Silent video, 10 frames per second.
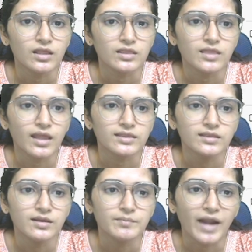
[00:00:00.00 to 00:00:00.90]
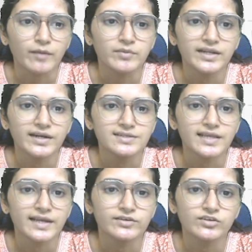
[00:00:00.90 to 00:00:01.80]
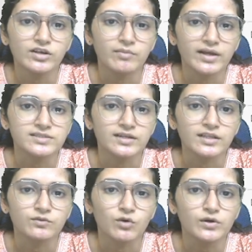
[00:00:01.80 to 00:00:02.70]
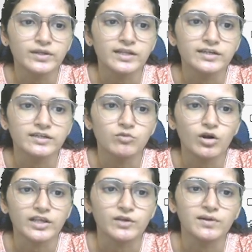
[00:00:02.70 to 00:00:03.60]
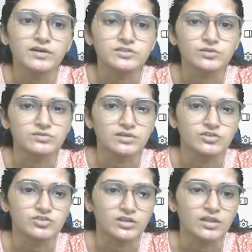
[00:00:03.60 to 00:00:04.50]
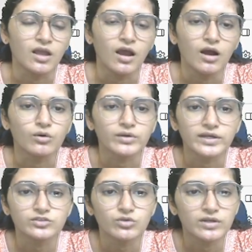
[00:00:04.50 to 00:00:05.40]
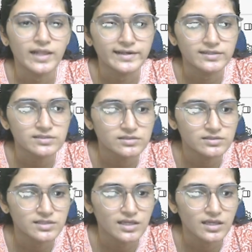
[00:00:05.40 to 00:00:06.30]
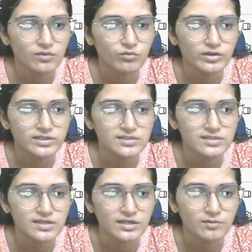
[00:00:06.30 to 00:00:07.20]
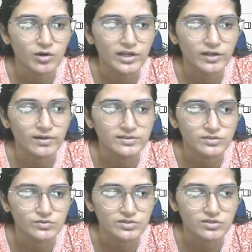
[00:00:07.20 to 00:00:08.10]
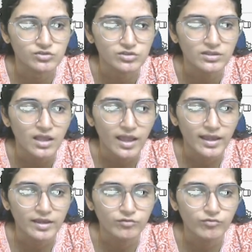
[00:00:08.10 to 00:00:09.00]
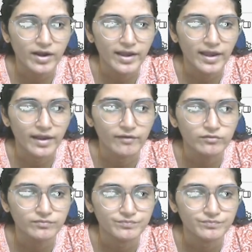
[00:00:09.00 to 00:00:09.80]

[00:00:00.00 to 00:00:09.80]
then primary and secondary amines are involved in intermolecular association. Okay, so let us see what is this intermolecular association. If I have